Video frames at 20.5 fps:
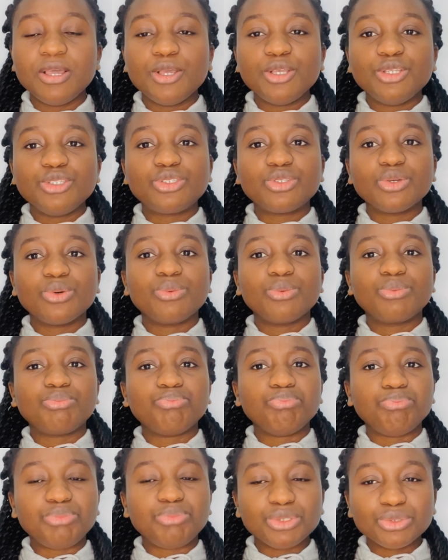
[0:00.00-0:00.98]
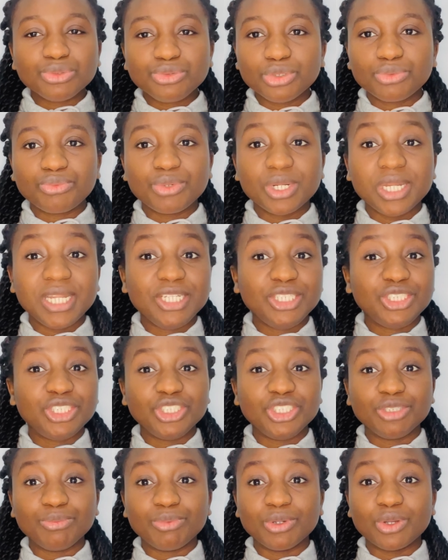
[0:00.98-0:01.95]
so build your
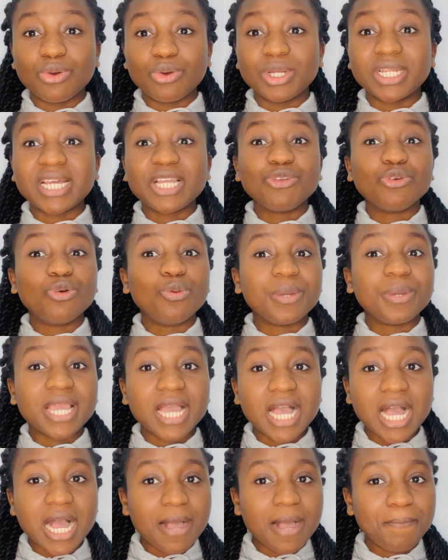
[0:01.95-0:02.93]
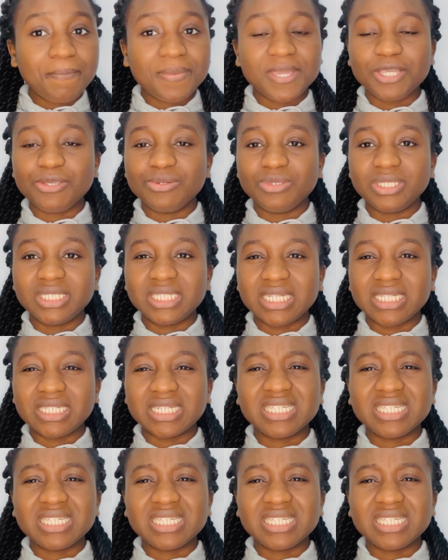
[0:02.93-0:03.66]
relationship with God and you will be happy you did.